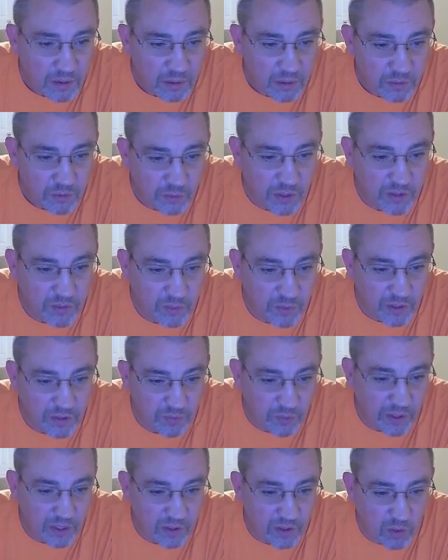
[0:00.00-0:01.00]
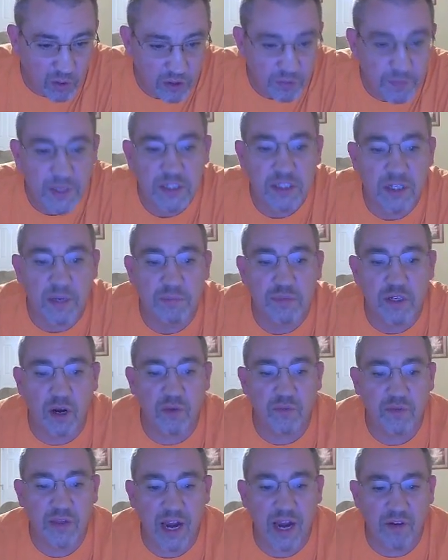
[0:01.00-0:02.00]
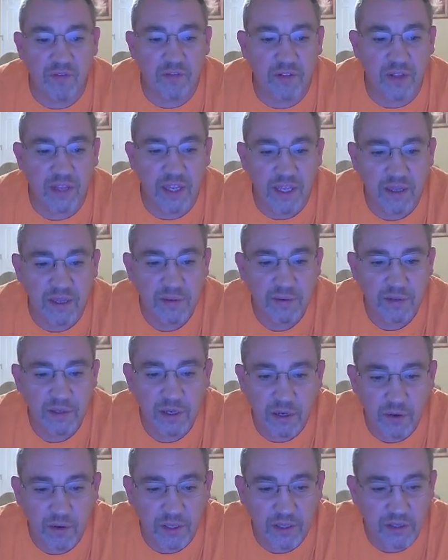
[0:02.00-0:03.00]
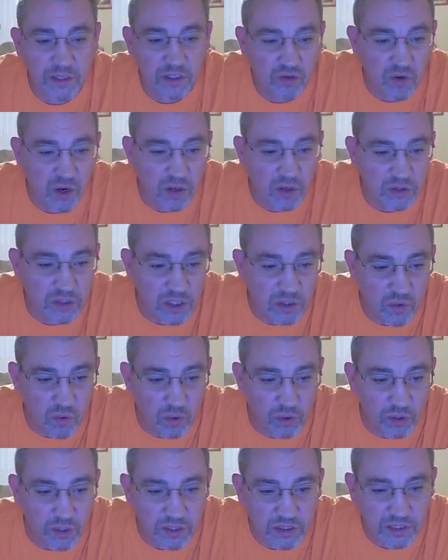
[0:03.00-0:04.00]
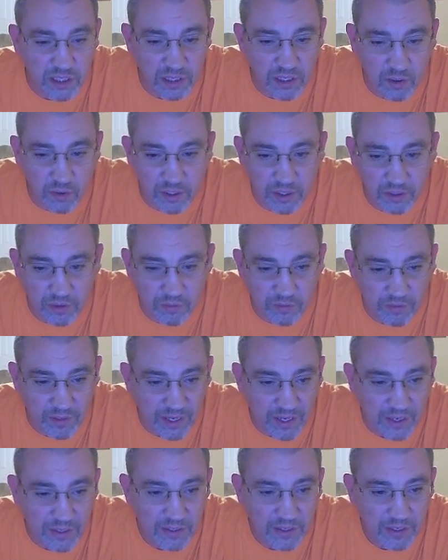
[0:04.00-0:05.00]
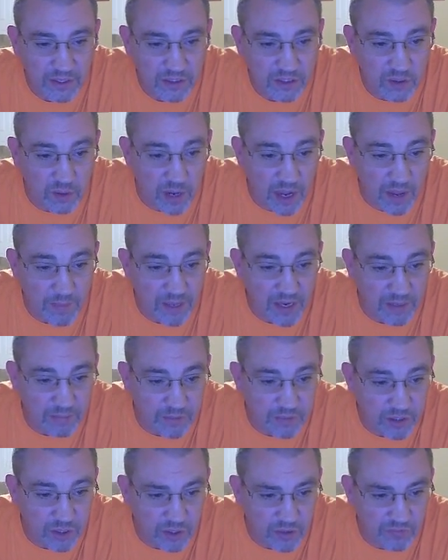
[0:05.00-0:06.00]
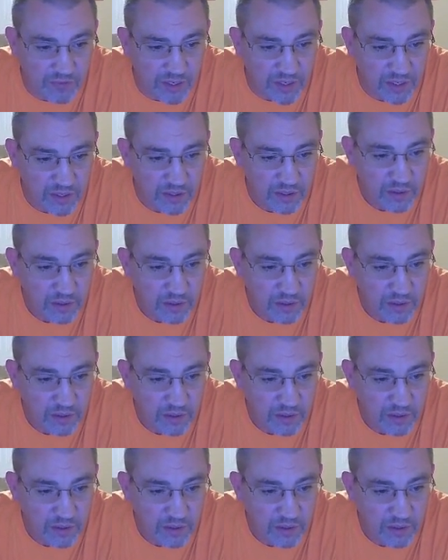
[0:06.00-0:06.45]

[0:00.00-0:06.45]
333, of course, means to observe carefully, you know, in the Strong's Concordance, and I already knew that. And so I've been observing.